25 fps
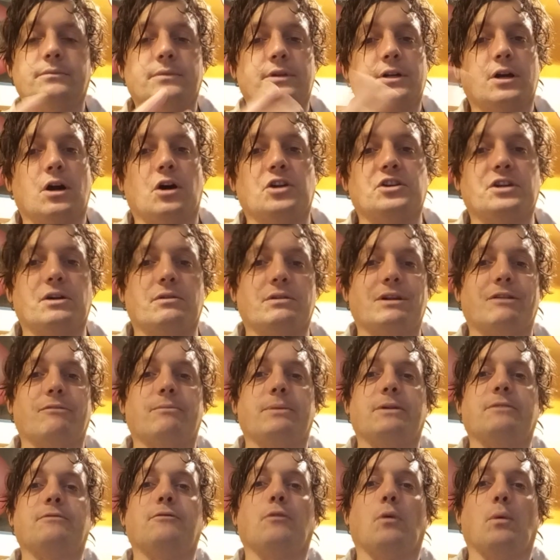The contract would never have
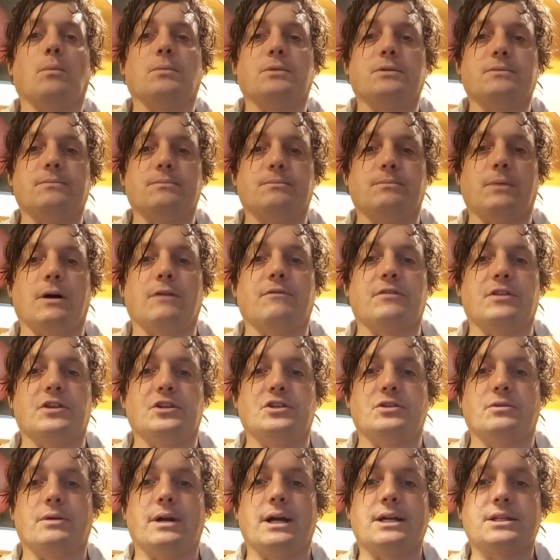been formed but for the
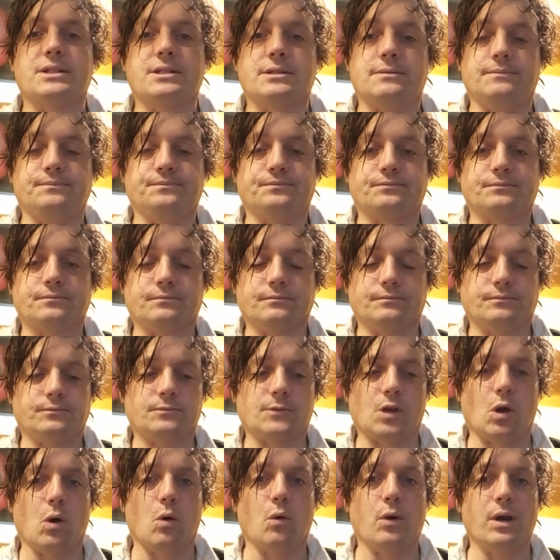duress,
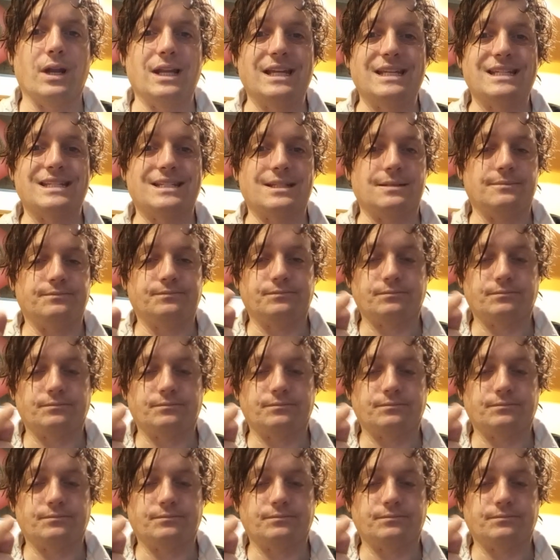or at least,